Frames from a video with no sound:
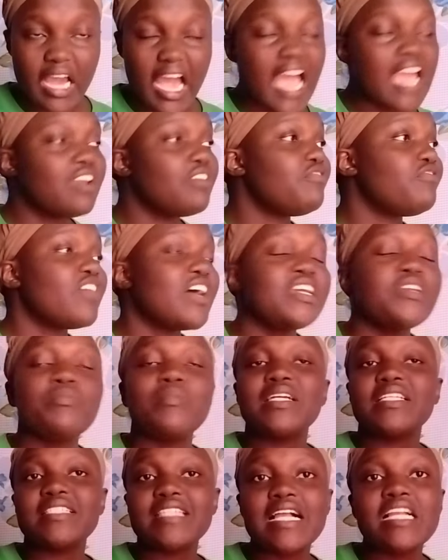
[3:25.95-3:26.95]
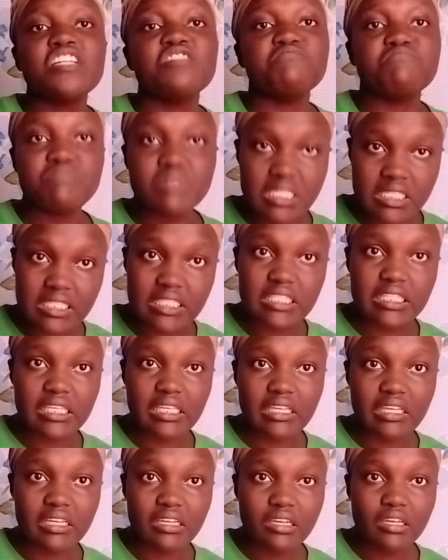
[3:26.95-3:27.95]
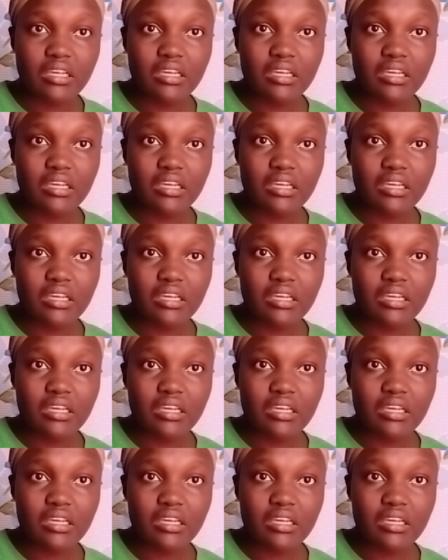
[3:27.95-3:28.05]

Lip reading: I'll find my child missing.